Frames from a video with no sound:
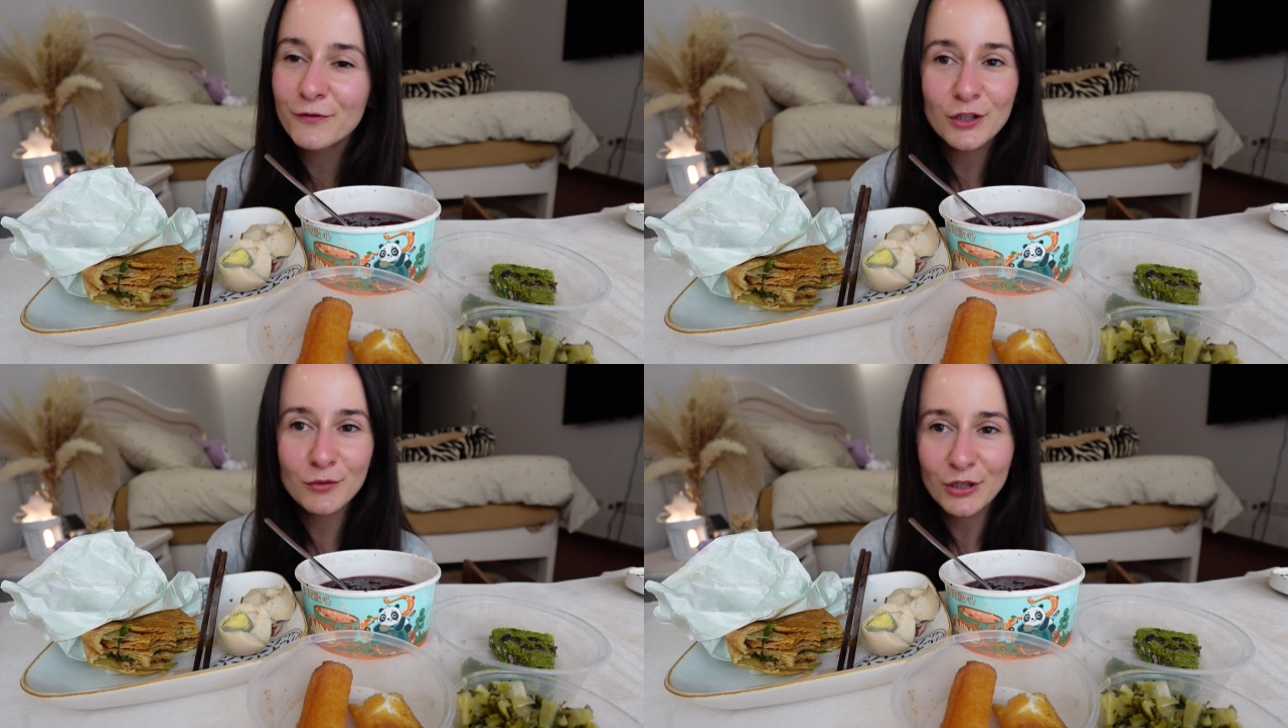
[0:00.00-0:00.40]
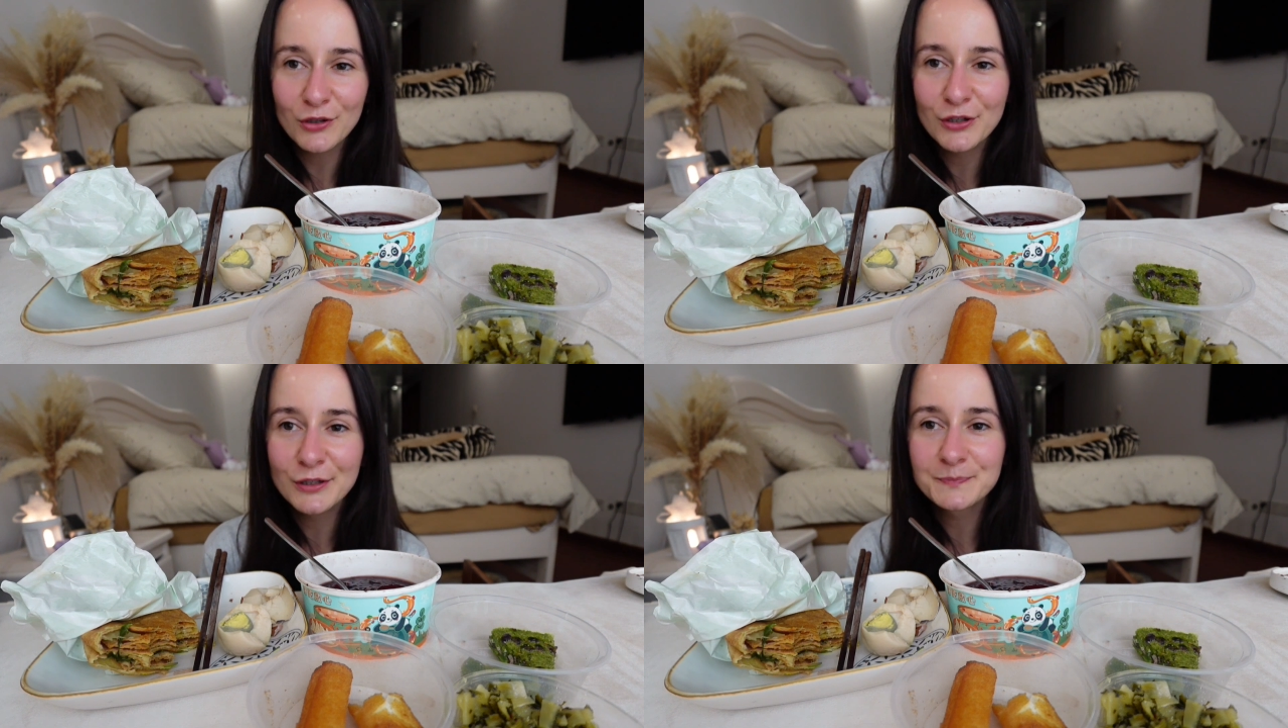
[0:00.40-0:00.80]
follow
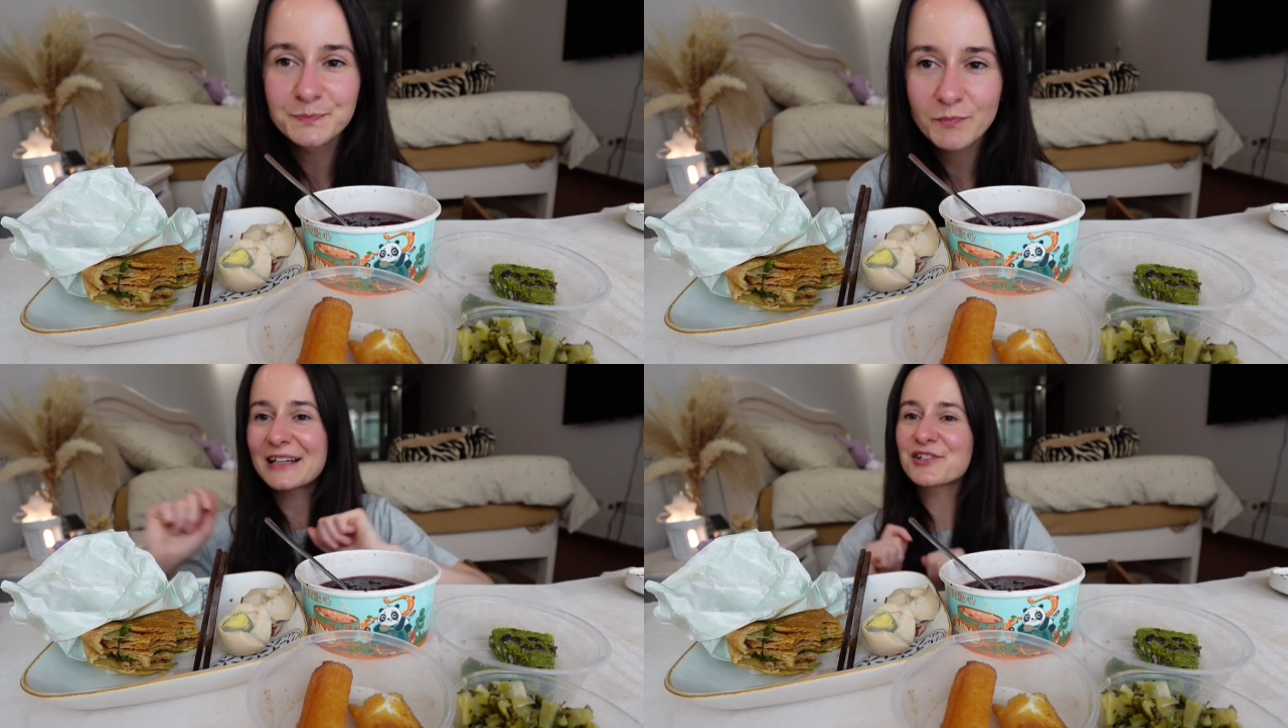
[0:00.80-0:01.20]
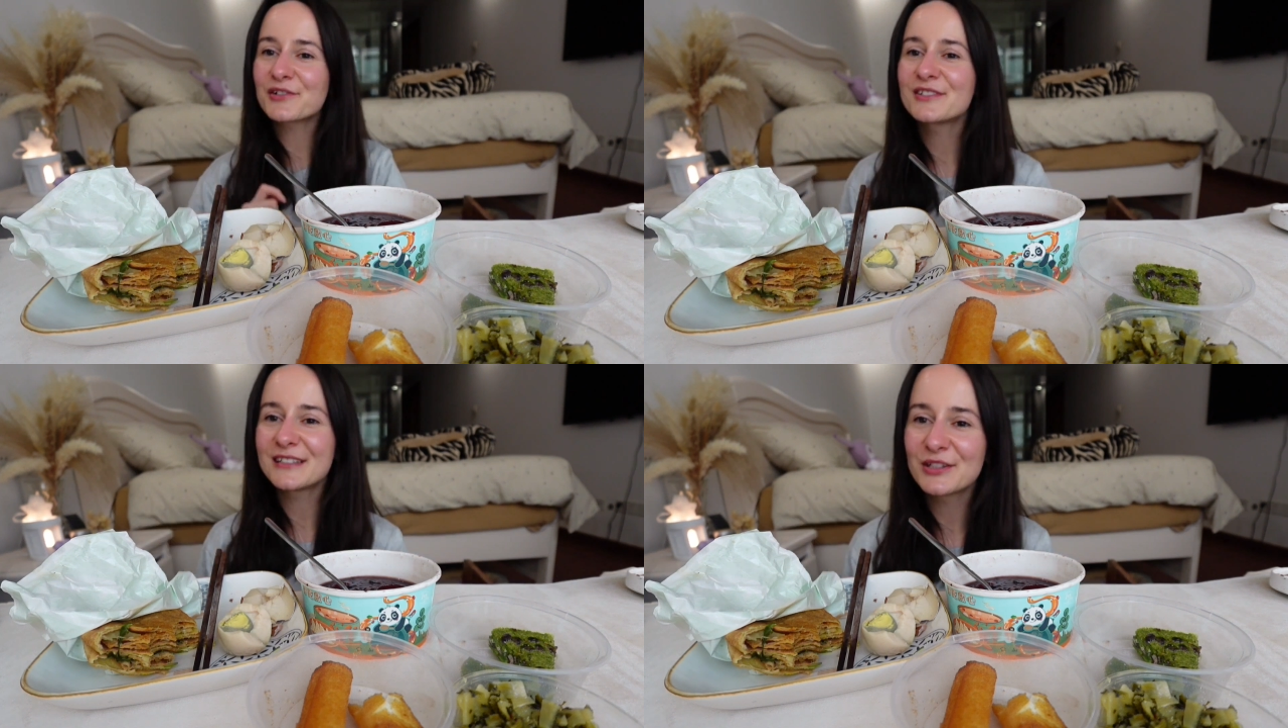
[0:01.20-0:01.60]
along. I
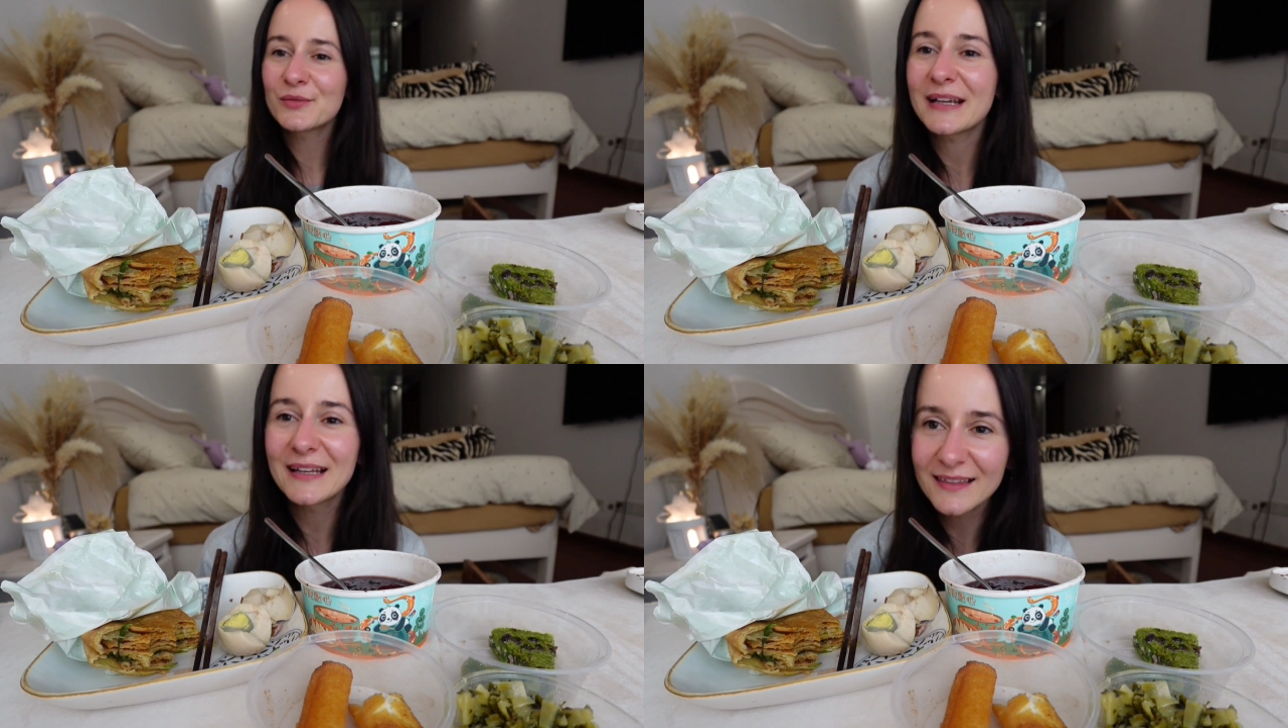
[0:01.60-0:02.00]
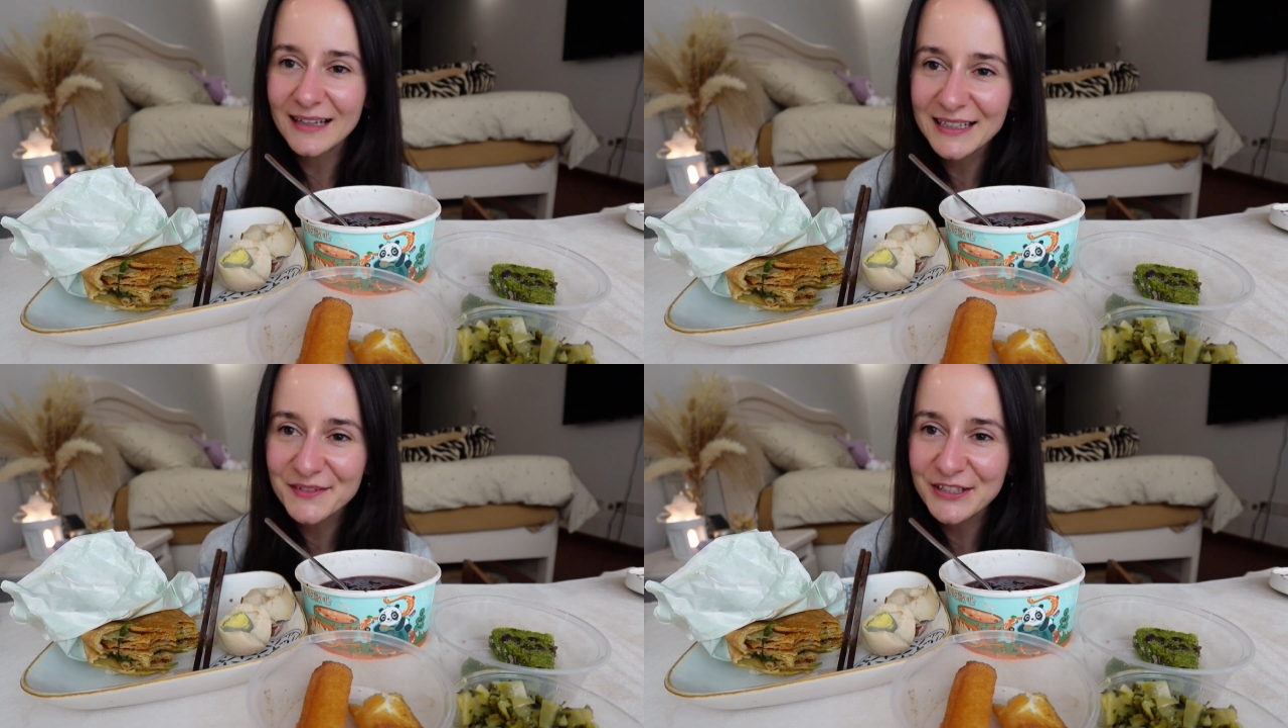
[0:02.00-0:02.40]
shall see you in the
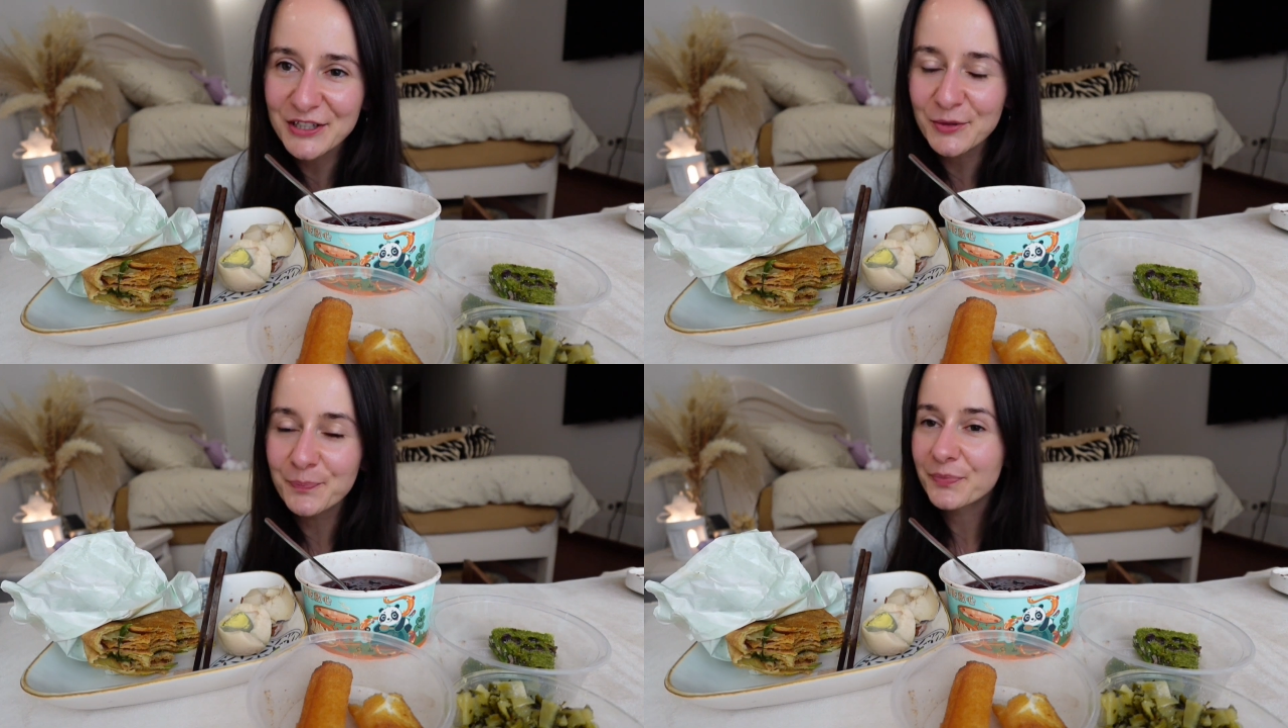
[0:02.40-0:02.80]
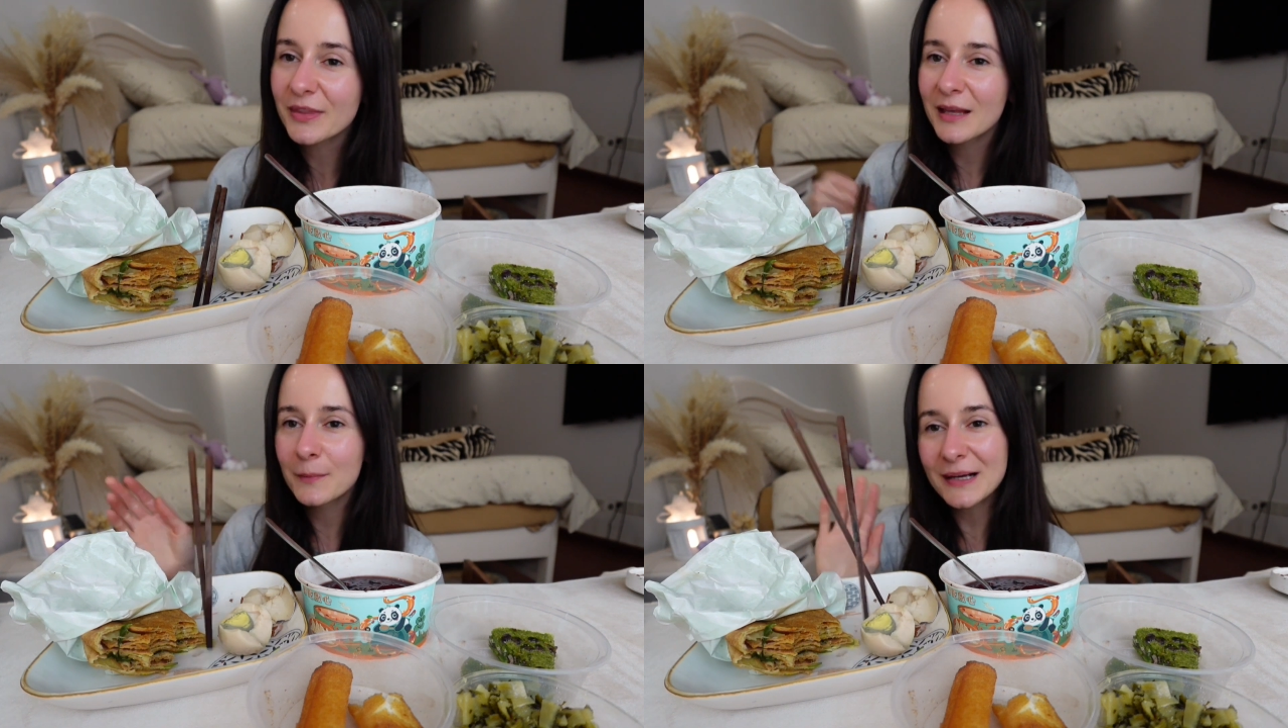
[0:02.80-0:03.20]
next video.
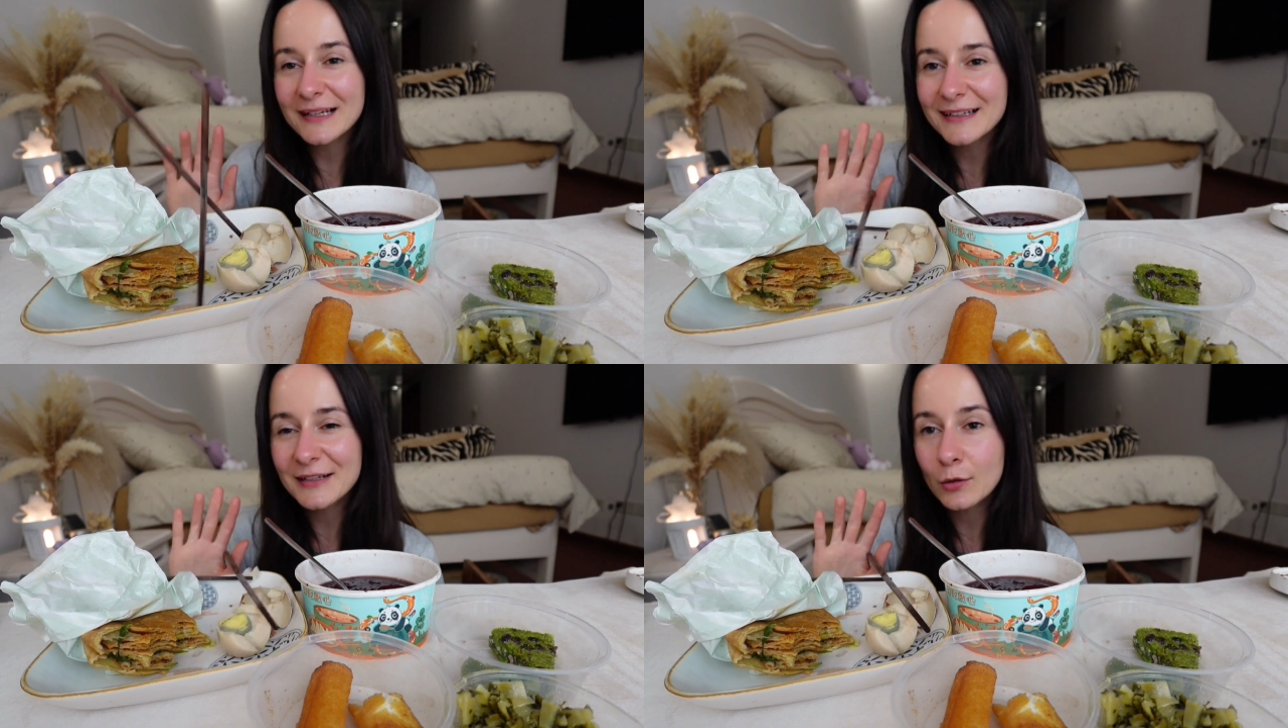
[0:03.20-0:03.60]
Bye!